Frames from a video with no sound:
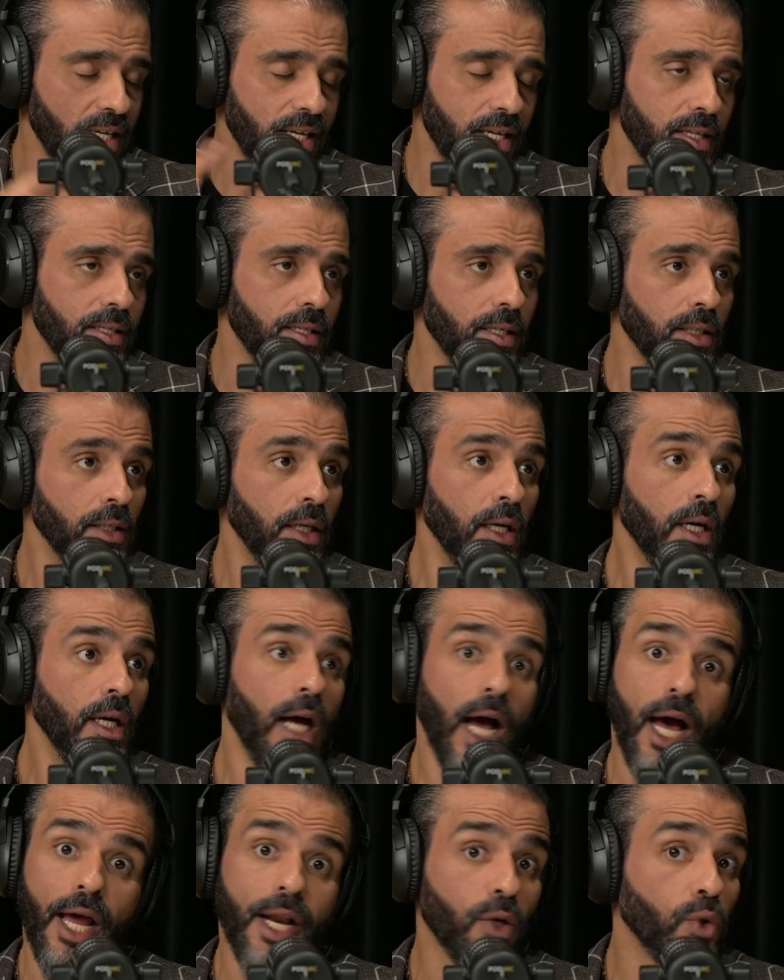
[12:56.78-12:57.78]
Easy.
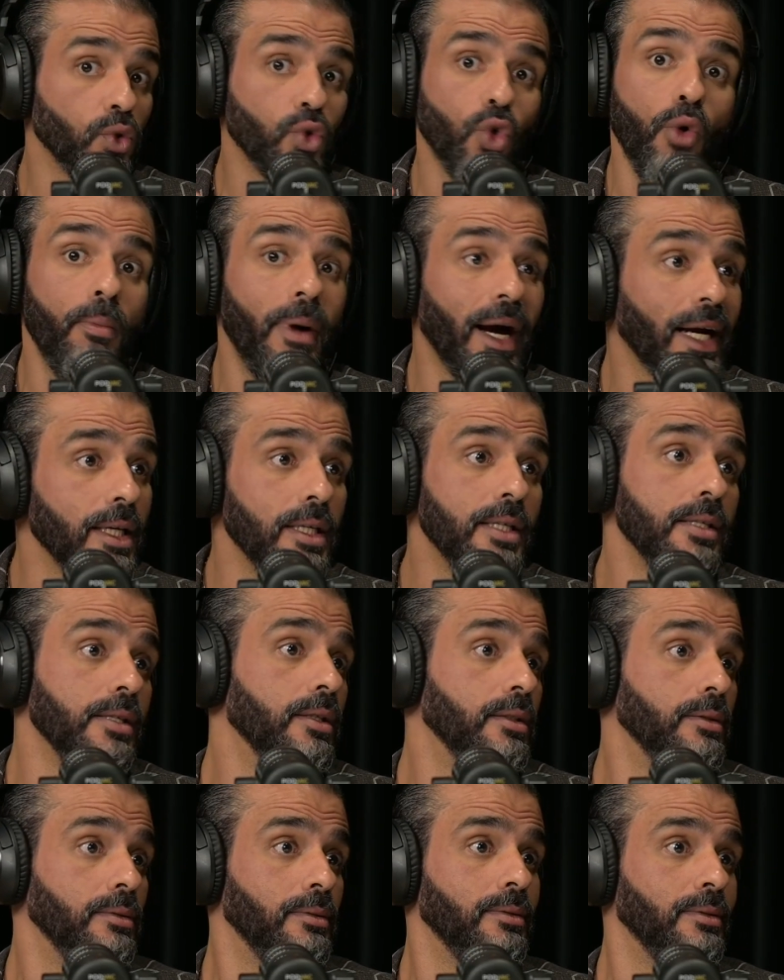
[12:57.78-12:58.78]
And I could go back
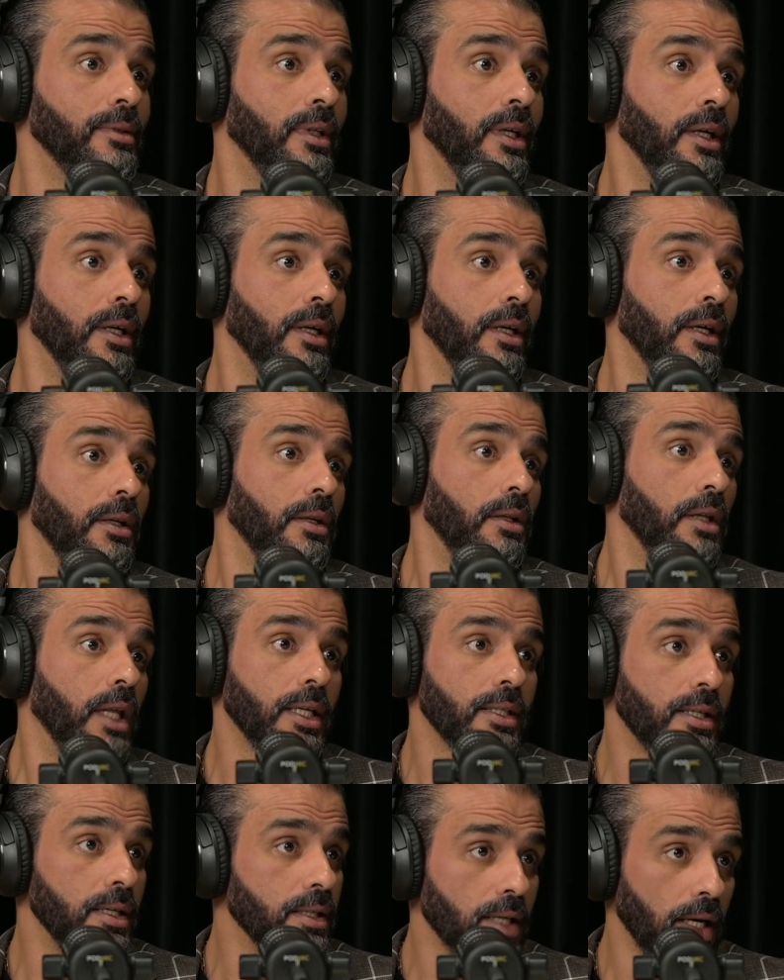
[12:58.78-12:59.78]
easy.
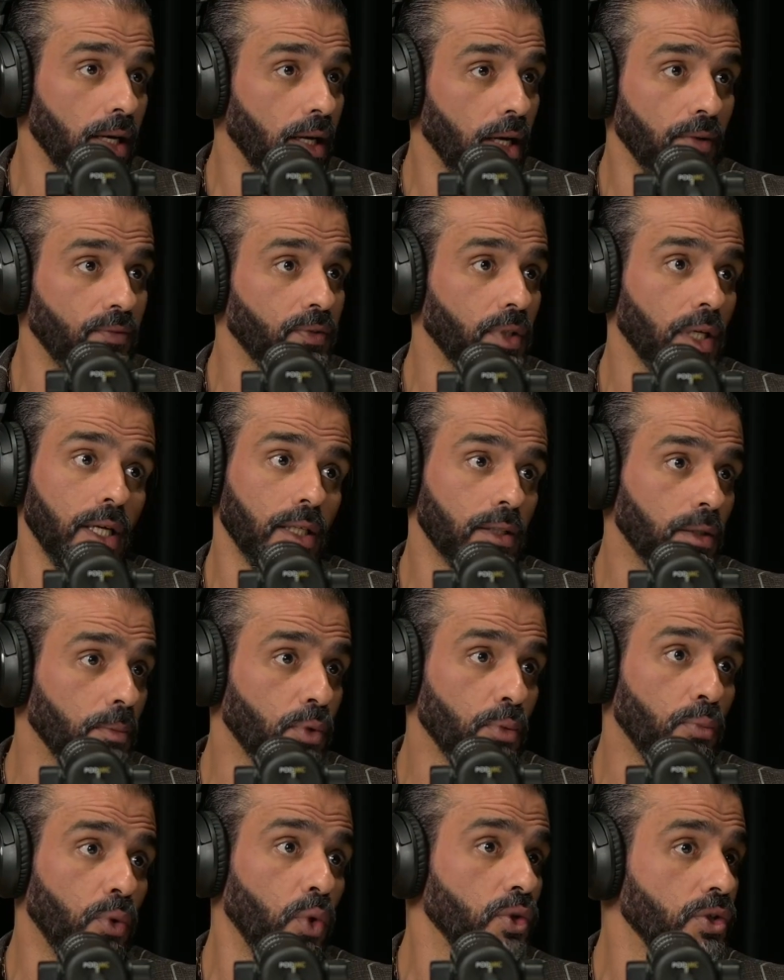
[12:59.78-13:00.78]
Like, since I left, I get the
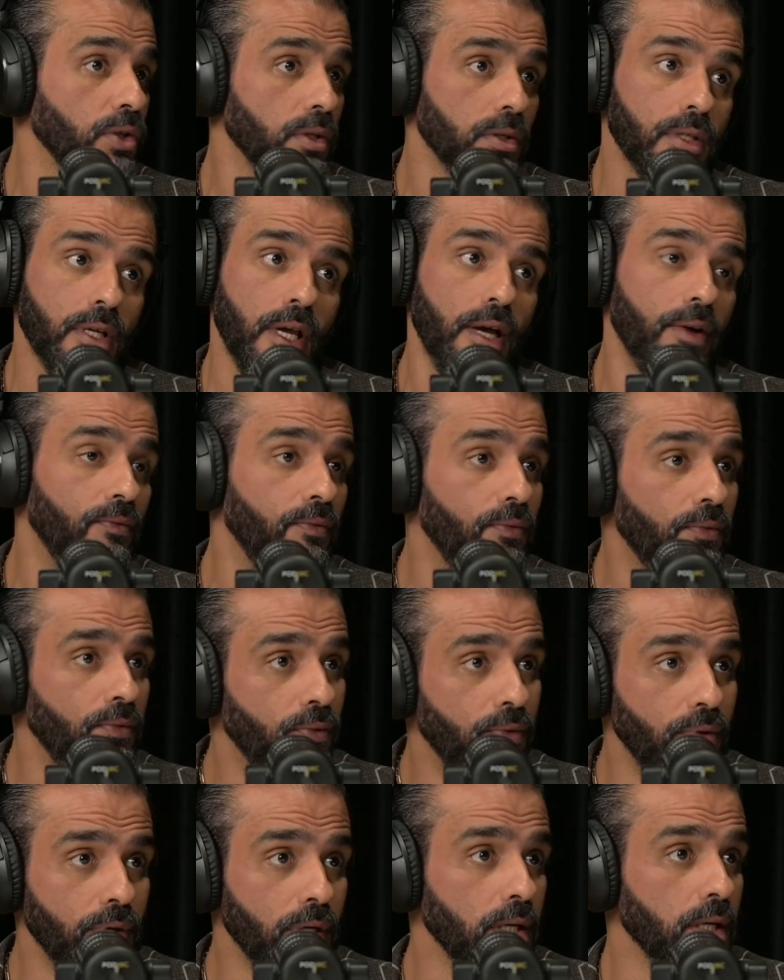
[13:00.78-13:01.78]
proposals
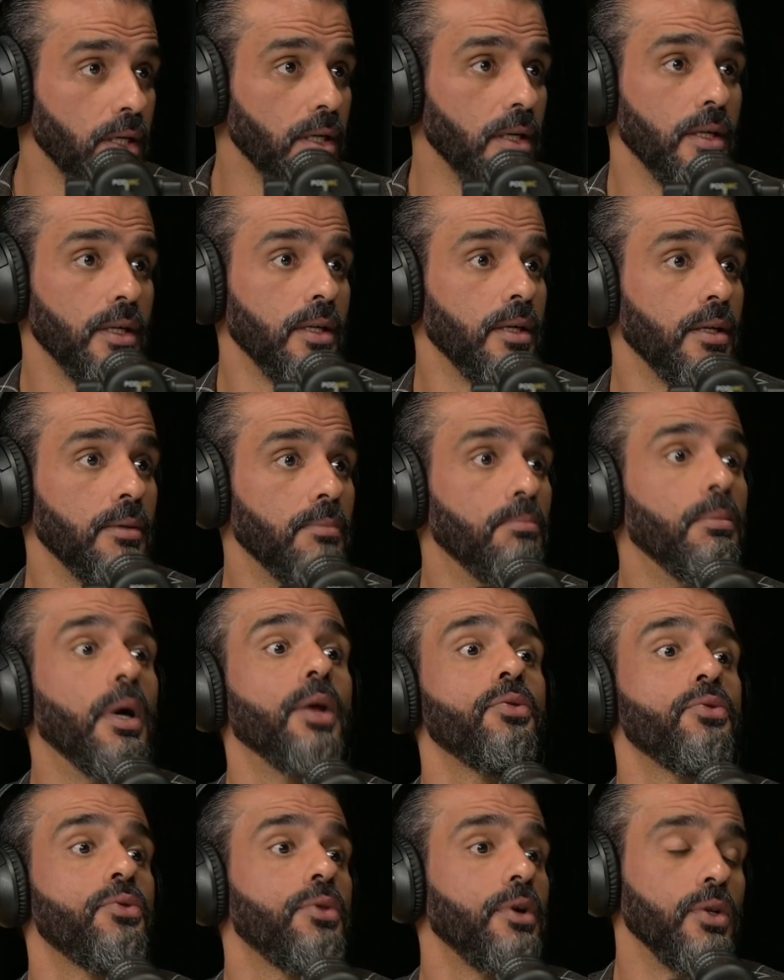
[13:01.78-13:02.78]
every
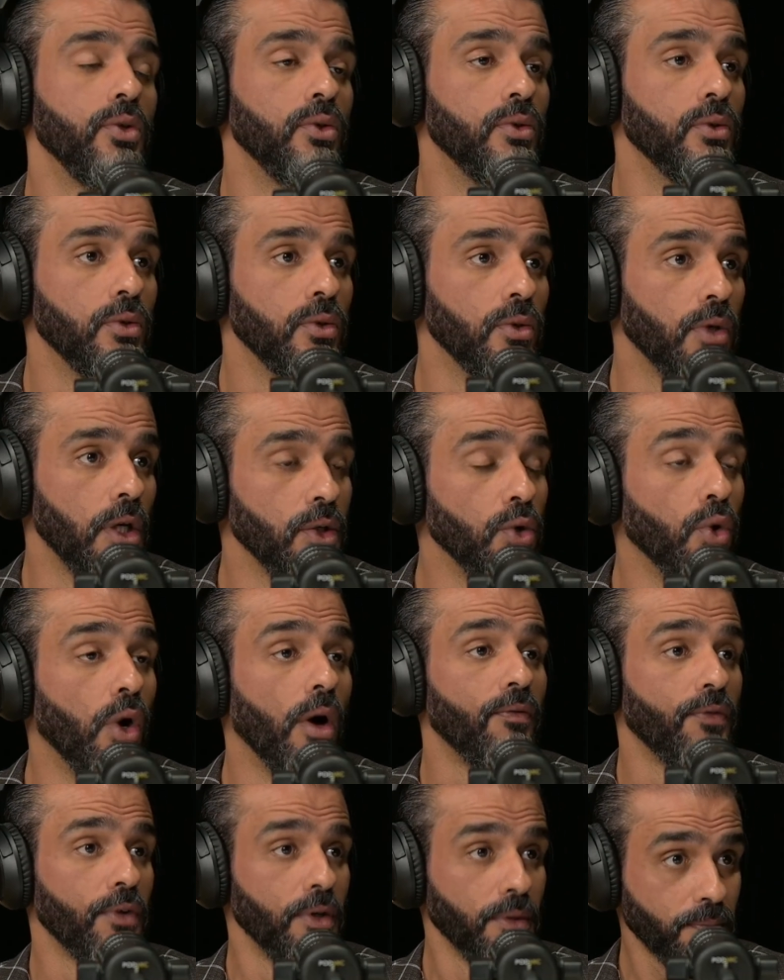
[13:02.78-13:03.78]
month, a new
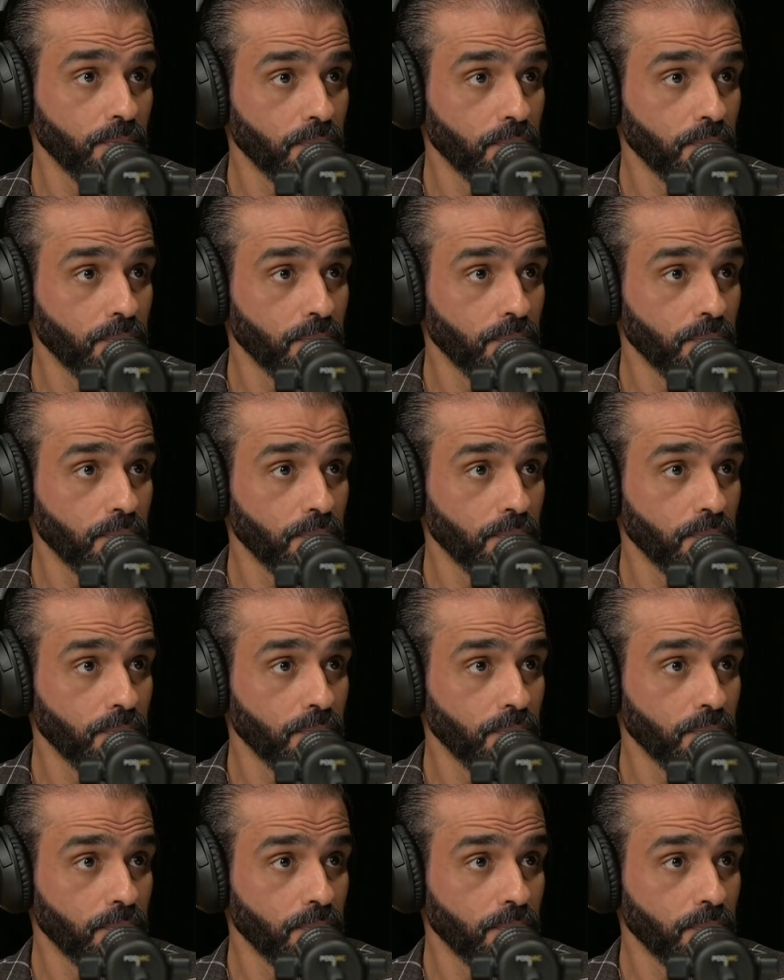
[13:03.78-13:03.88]
offer.